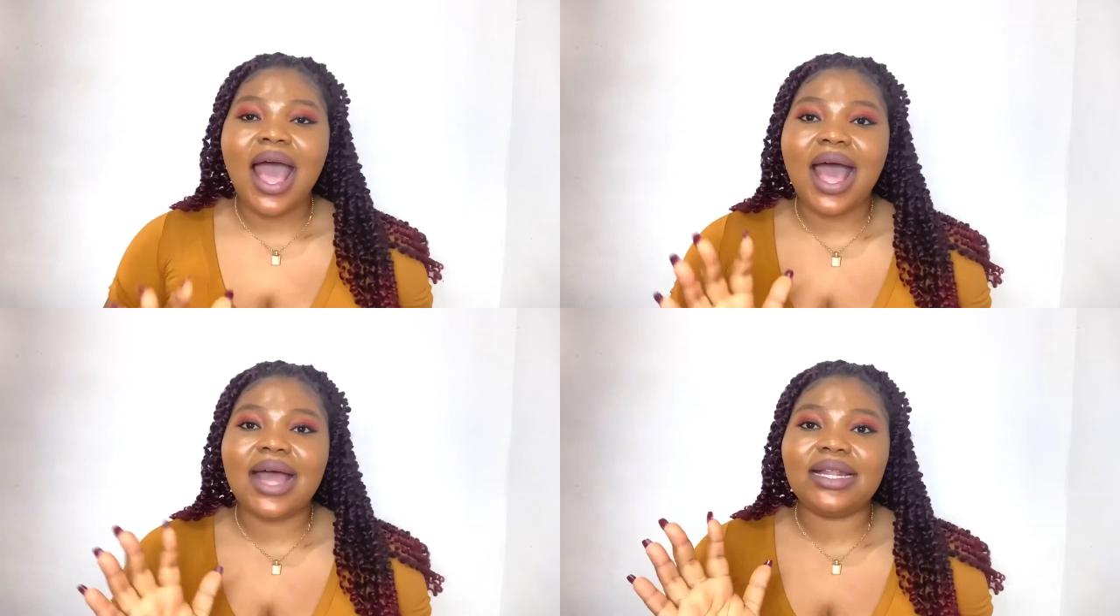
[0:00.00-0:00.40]

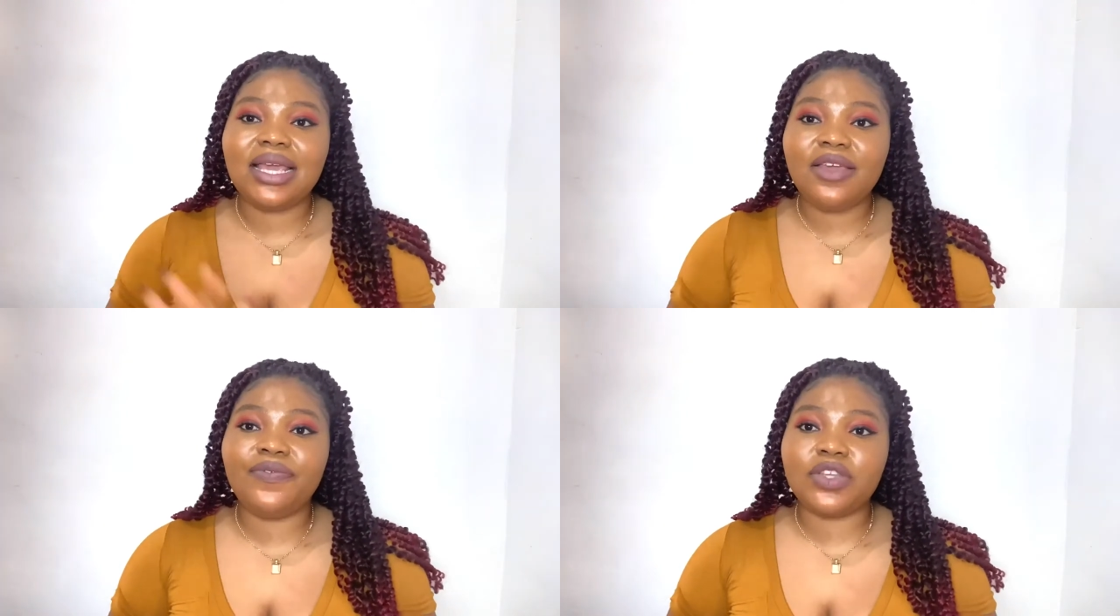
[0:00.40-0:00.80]
And
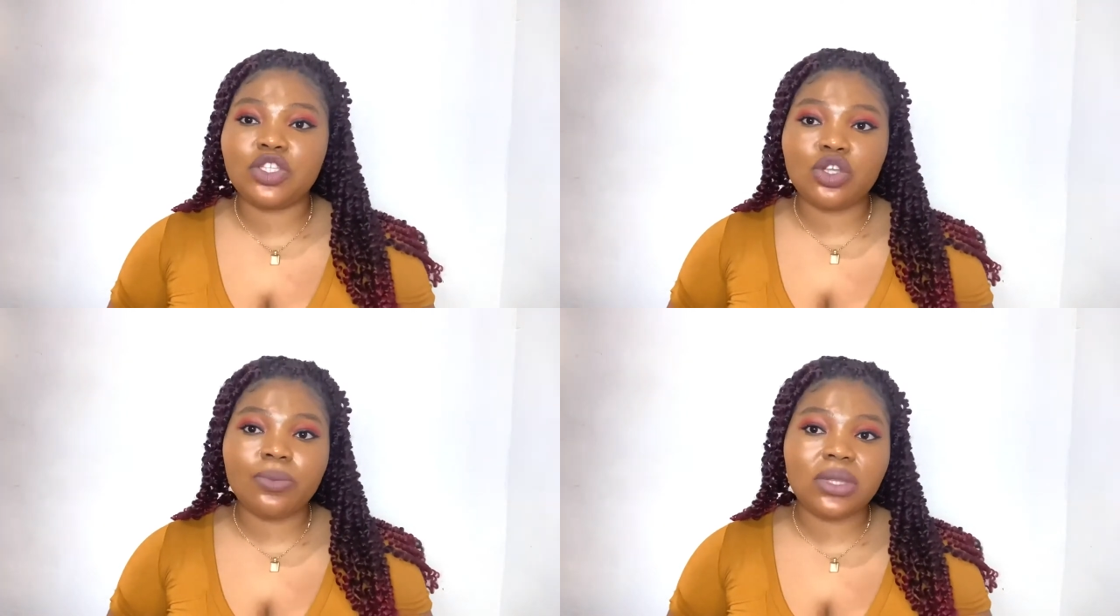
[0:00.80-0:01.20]
if
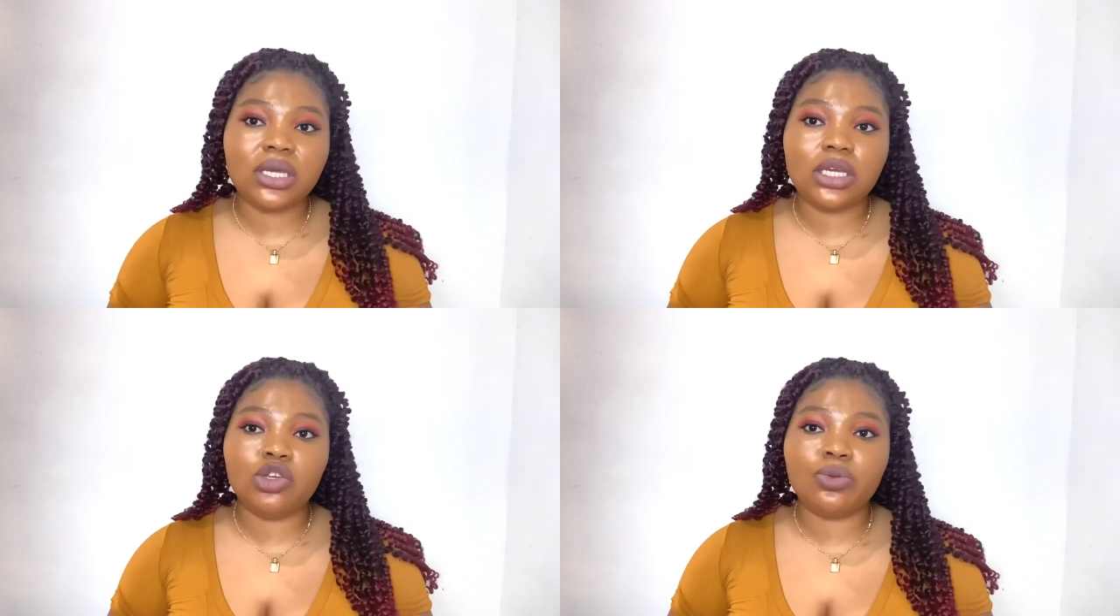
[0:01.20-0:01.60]
it's
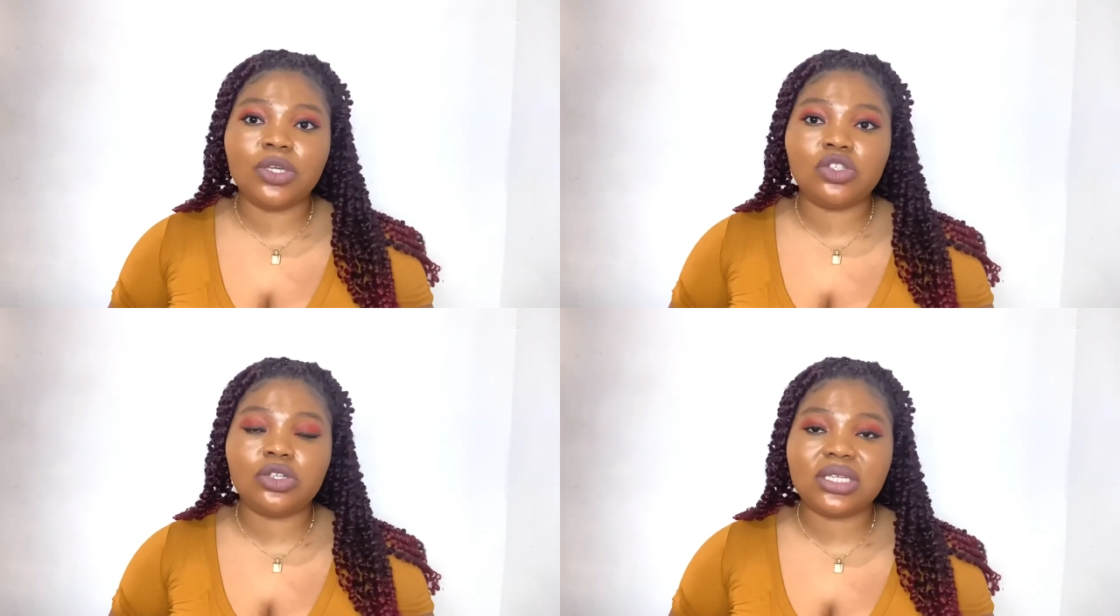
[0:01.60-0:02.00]
something you'll
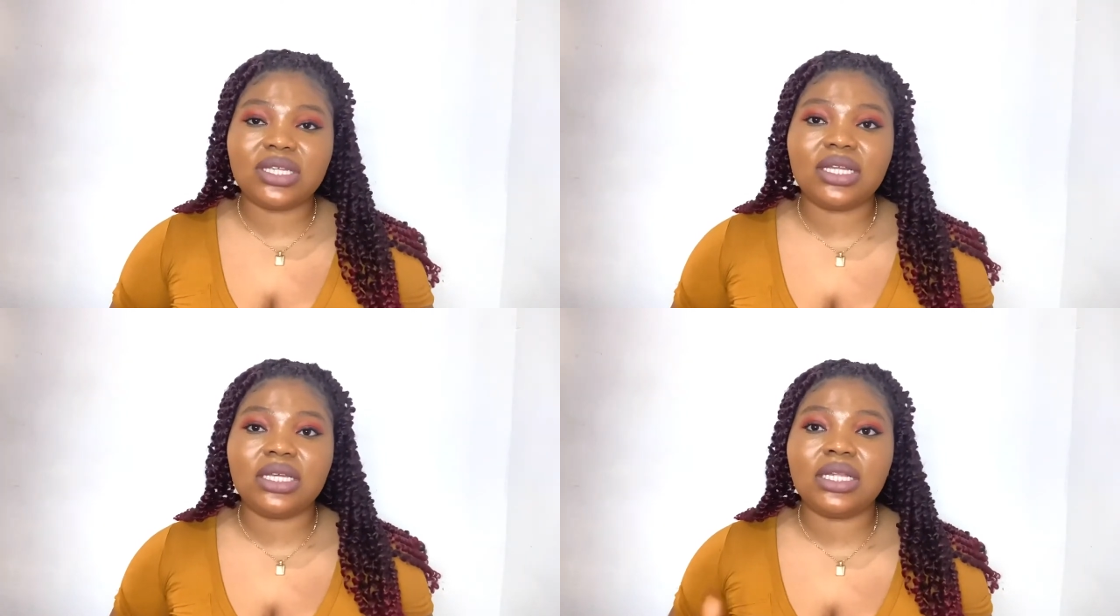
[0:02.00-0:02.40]
be
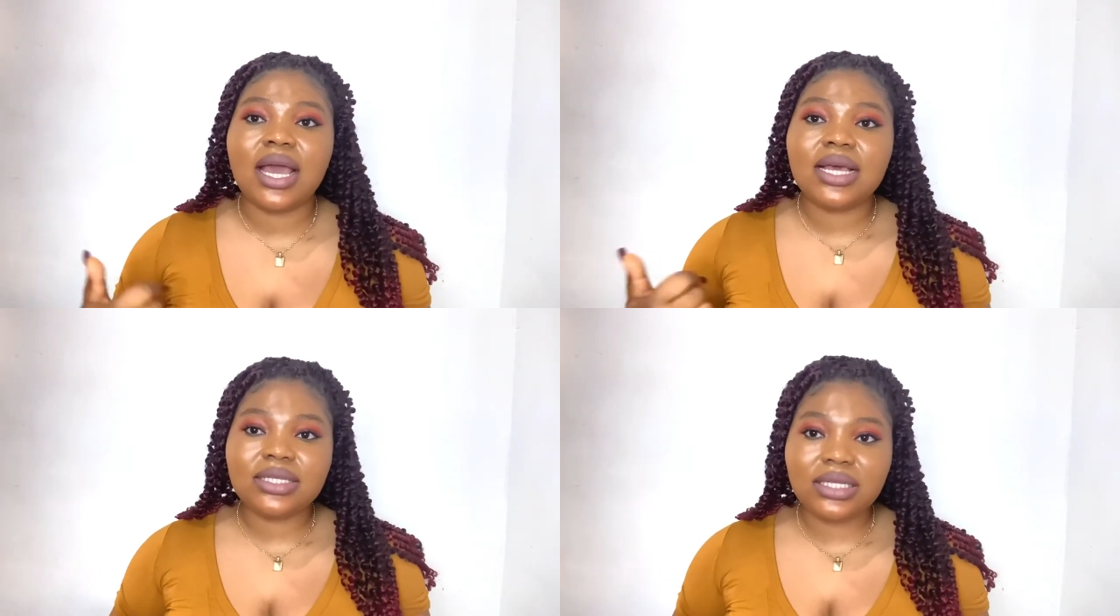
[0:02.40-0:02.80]
interested in,
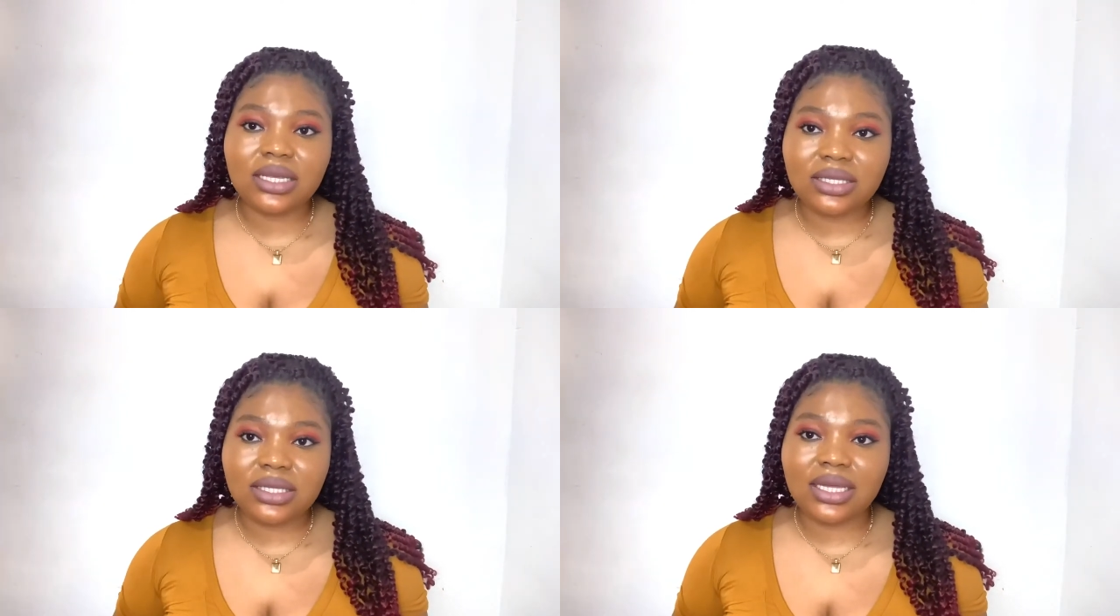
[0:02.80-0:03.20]

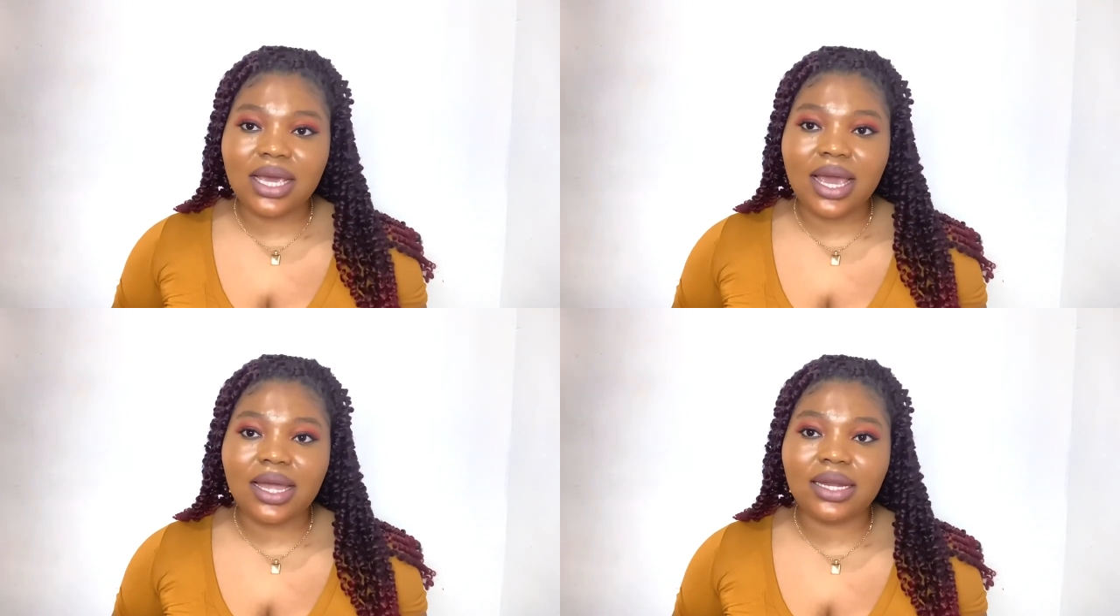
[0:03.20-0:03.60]
stay to
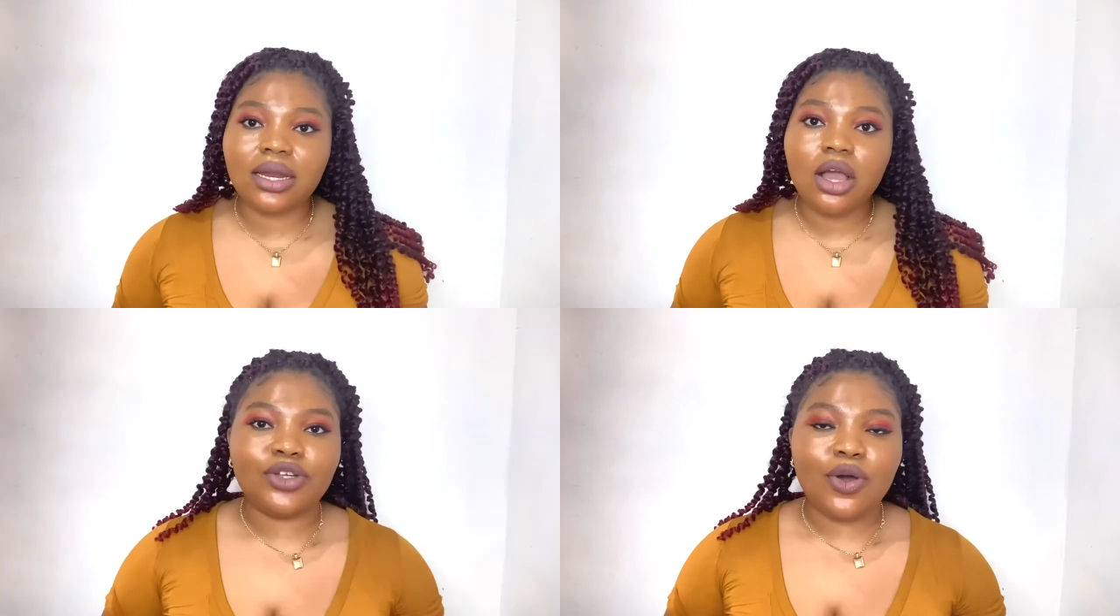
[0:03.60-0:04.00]
the
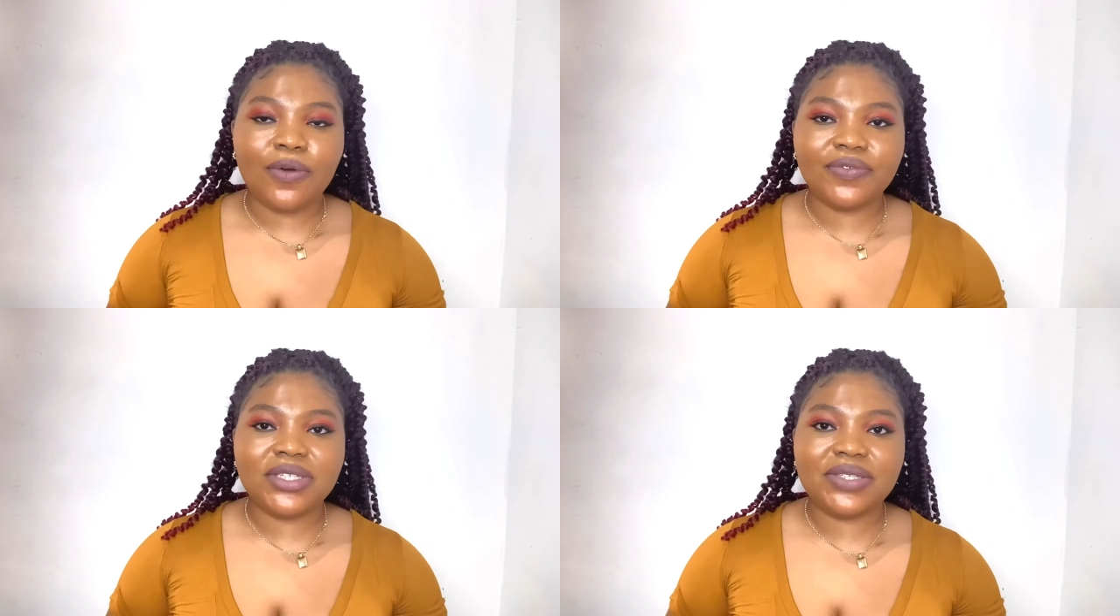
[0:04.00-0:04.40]
end
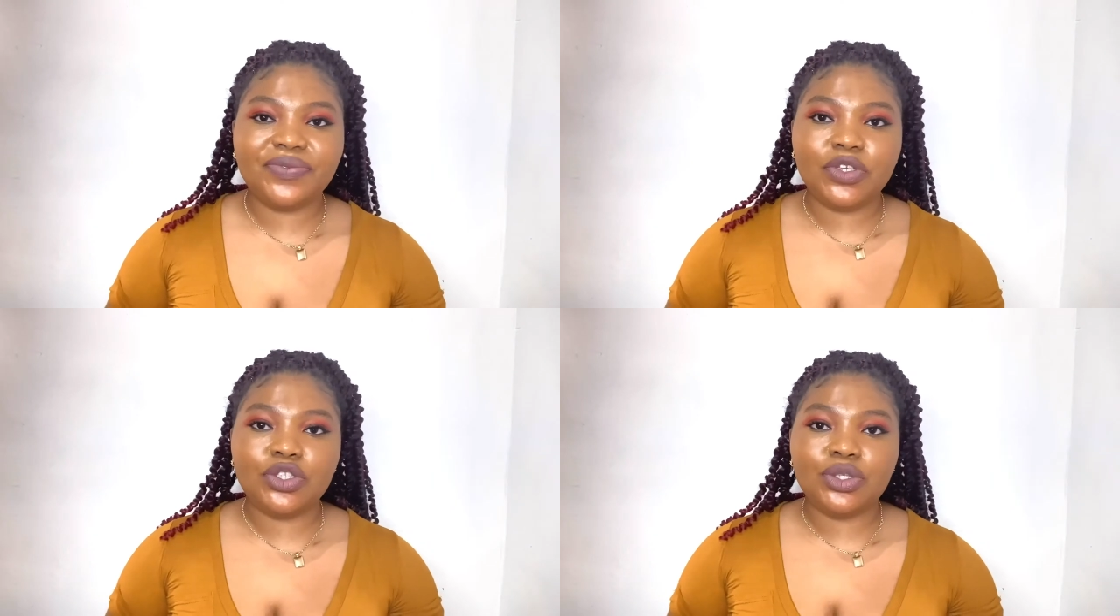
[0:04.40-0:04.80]
of this
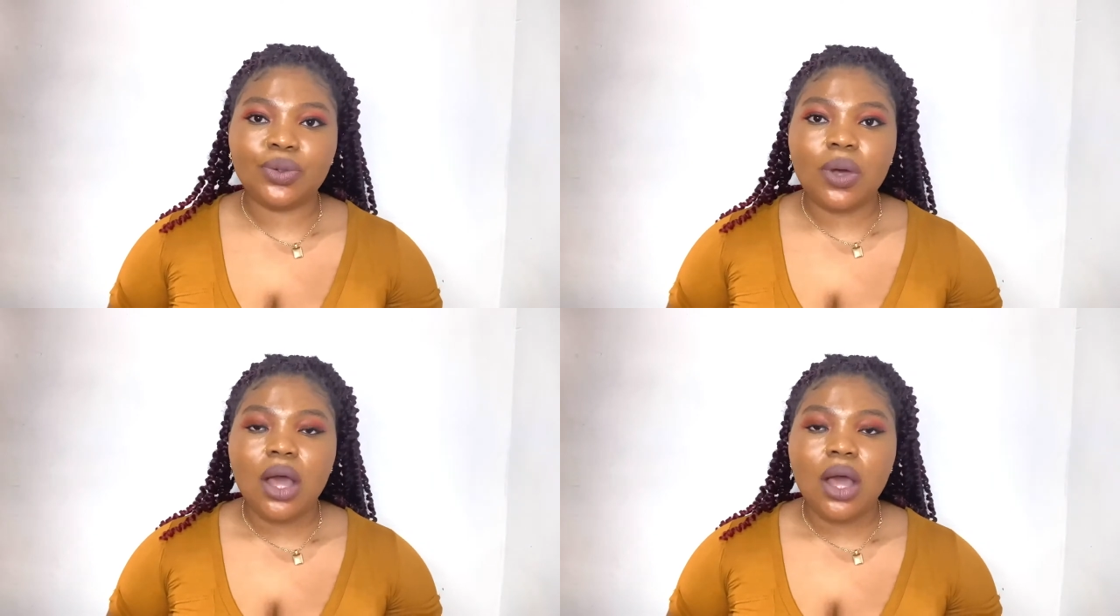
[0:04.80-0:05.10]
video.